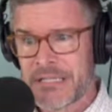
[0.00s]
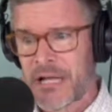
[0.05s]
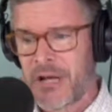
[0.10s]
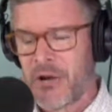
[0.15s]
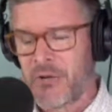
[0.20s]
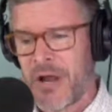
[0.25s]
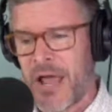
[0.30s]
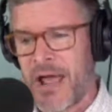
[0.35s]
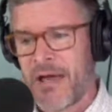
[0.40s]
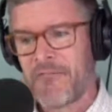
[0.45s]
They
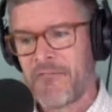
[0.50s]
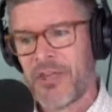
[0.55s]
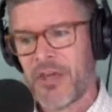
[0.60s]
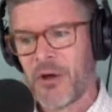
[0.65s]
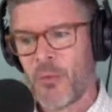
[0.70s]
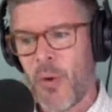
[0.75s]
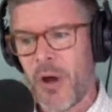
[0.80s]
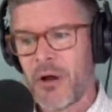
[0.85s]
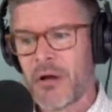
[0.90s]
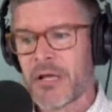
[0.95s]
don't have the
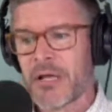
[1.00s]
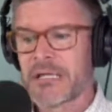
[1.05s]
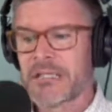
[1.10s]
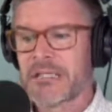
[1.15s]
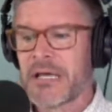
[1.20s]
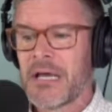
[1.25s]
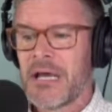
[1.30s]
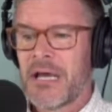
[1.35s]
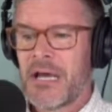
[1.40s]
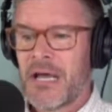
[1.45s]

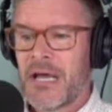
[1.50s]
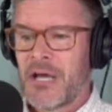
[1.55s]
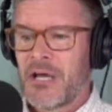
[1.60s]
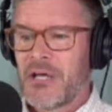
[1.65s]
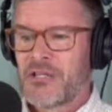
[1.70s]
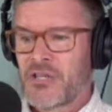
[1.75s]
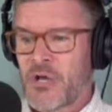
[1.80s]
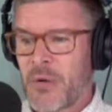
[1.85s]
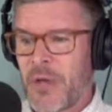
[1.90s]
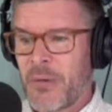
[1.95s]
awareness.
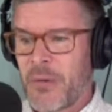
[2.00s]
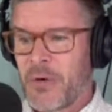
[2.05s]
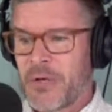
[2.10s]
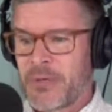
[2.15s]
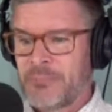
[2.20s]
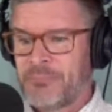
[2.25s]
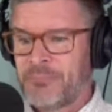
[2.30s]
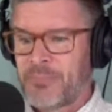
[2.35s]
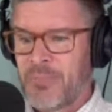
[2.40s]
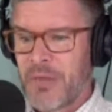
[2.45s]
So he
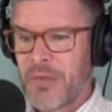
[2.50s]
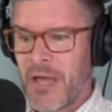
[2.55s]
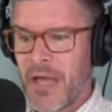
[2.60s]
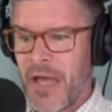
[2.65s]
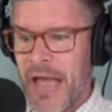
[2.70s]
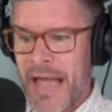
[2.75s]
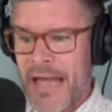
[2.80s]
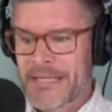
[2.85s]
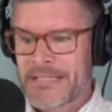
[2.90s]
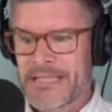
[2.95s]
would
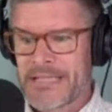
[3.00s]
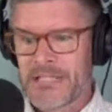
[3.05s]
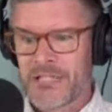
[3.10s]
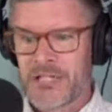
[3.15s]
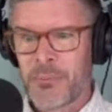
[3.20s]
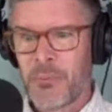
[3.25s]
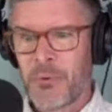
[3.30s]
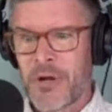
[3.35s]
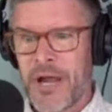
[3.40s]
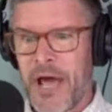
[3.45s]
ask us
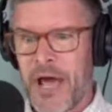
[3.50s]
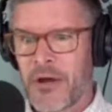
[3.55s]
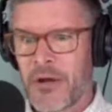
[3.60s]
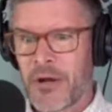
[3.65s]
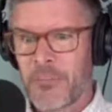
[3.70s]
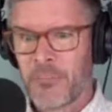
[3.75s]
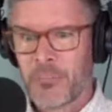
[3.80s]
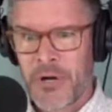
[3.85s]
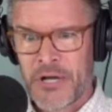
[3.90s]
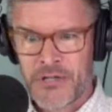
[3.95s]
to put out
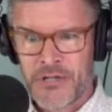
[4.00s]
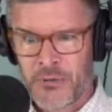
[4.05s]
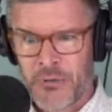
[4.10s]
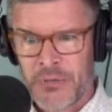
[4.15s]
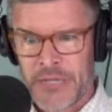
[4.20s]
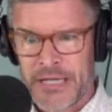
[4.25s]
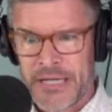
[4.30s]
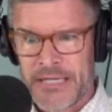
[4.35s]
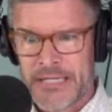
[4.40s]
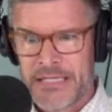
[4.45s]
a press
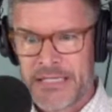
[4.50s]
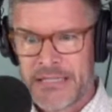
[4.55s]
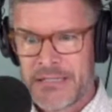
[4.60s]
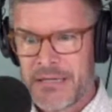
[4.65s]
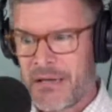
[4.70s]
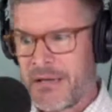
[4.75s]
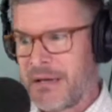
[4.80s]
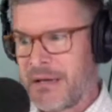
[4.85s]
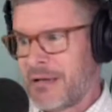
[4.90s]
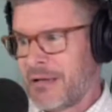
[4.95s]
release
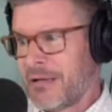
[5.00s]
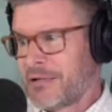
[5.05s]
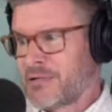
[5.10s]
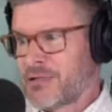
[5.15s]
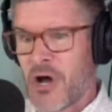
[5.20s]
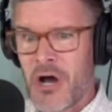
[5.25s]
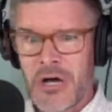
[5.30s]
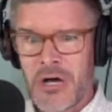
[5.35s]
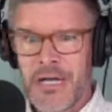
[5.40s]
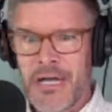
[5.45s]

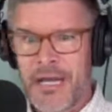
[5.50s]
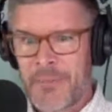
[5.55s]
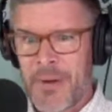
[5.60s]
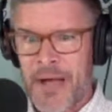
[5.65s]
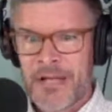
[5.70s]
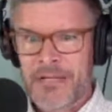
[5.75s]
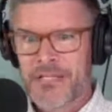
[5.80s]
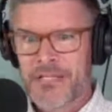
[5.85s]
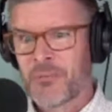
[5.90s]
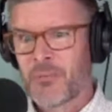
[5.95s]
talking
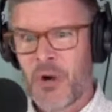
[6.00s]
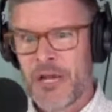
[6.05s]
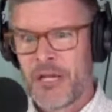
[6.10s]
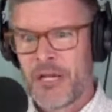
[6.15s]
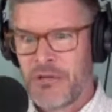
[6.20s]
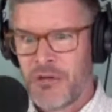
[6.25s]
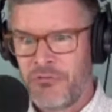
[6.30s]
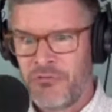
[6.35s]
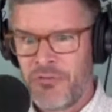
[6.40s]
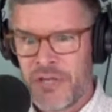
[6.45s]
about some
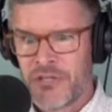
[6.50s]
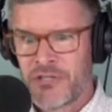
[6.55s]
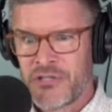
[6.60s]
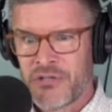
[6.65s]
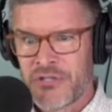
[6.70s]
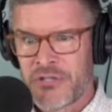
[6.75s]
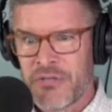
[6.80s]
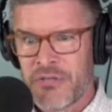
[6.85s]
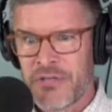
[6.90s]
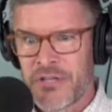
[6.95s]
great new
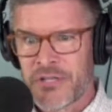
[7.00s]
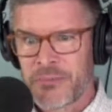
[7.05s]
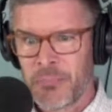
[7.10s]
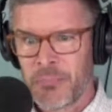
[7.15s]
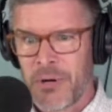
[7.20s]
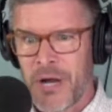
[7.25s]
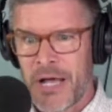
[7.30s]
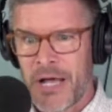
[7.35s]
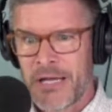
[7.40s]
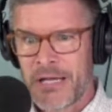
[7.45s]
features of this
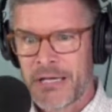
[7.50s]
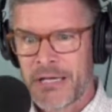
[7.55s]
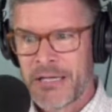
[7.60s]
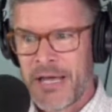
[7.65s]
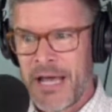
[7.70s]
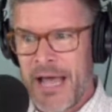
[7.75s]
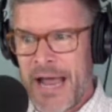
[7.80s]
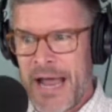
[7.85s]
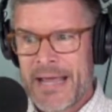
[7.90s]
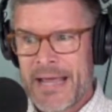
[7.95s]
product,
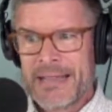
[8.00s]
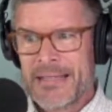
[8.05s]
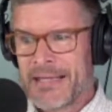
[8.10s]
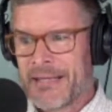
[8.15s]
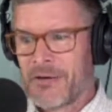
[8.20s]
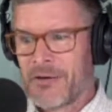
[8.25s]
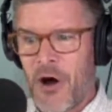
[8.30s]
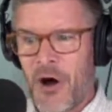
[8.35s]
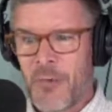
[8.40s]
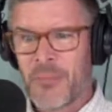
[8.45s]
and then
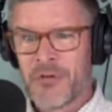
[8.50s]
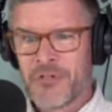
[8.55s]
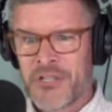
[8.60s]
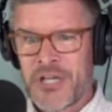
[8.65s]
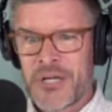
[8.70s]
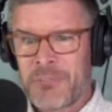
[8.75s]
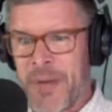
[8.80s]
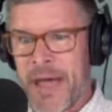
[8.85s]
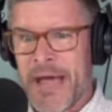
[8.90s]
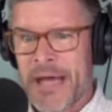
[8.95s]
almost
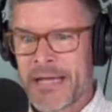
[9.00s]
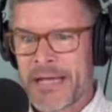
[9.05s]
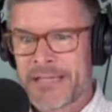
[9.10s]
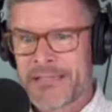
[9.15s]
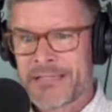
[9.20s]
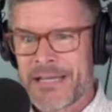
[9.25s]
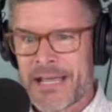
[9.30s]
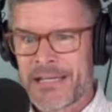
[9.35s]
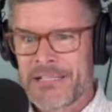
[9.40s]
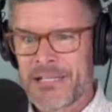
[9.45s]
sit back at his
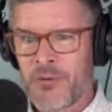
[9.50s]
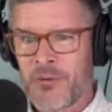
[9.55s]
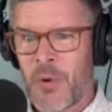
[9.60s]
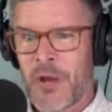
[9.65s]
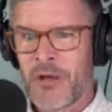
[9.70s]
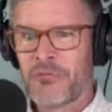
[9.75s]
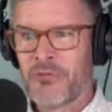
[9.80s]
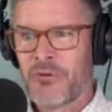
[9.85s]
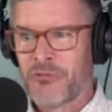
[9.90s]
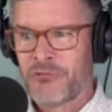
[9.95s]
desk and
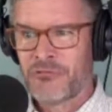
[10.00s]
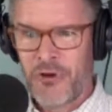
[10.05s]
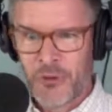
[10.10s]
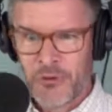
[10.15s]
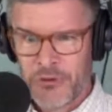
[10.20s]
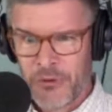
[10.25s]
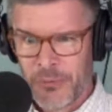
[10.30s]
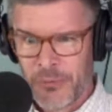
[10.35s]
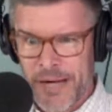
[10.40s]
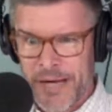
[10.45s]
wait for the
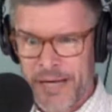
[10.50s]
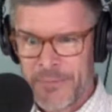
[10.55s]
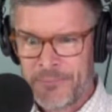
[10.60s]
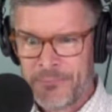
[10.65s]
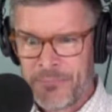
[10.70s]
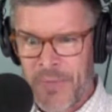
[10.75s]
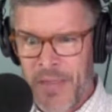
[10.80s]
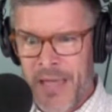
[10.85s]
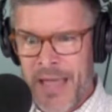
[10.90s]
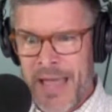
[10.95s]
phone to ring,
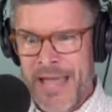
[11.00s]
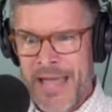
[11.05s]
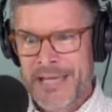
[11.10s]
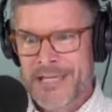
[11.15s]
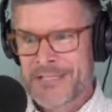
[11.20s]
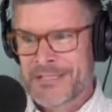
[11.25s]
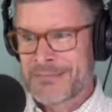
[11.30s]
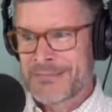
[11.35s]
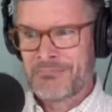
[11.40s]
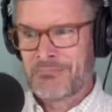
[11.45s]

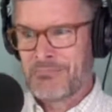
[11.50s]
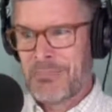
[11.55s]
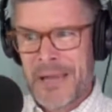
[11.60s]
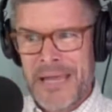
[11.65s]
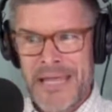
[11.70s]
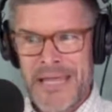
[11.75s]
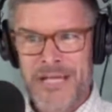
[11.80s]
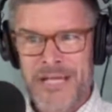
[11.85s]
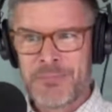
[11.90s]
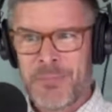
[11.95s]
as
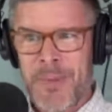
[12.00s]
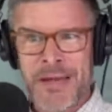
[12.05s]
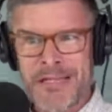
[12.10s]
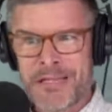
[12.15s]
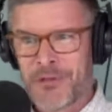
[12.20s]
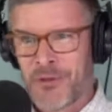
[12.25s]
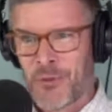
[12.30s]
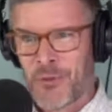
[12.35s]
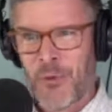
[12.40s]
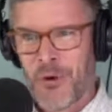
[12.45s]
he
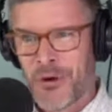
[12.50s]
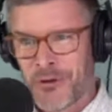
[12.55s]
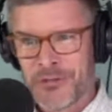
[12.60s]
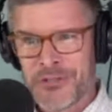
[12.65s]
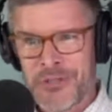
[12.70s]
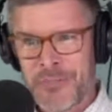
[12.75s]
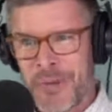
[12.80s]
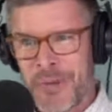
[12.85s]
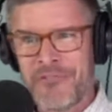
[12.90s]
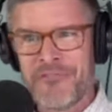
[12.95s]
expected the
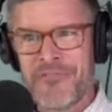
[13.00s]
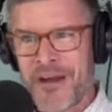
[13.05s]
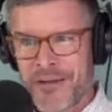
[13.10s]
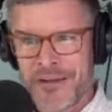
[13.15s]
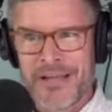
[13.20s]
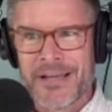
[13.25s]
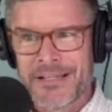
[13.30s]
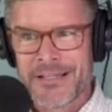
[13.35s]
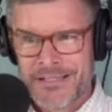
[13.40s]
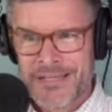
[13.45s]
world to be
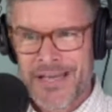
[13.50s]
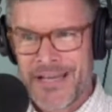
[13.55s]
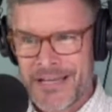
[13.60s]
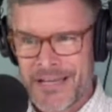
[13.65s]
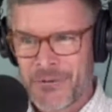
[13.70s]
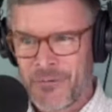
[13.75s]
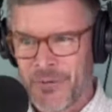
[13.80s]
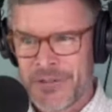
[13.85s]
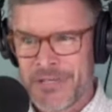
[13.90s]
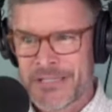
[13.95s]
very
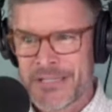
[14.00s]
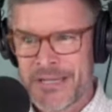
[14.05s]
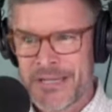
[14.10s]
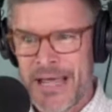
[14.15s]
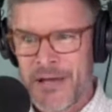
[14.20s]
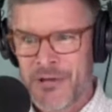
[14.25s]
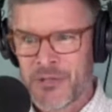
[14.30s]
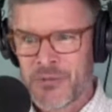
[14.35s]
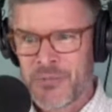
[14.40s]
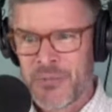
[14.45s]
excited with this
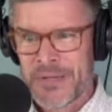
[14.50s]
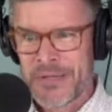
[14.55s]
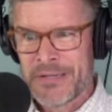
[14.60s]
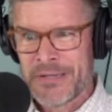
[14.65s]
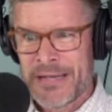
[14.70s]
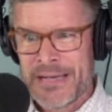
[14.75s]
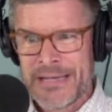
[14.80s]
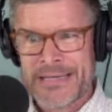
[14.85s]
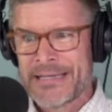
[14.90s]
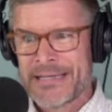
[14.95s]

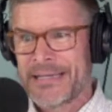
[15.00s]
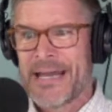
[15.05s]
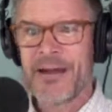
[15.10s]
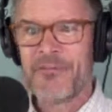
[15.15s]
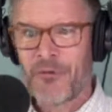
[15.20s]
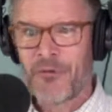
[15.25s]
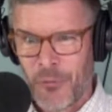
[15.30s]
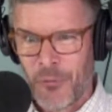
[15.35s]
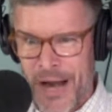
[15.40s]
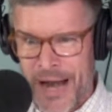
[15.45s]
announcement, and it
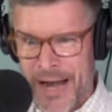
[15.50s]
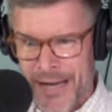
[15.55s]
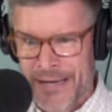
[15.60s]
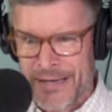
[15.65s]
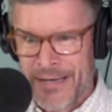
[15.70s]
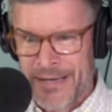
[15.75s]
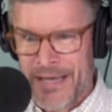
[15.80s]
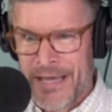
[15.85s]
never rang.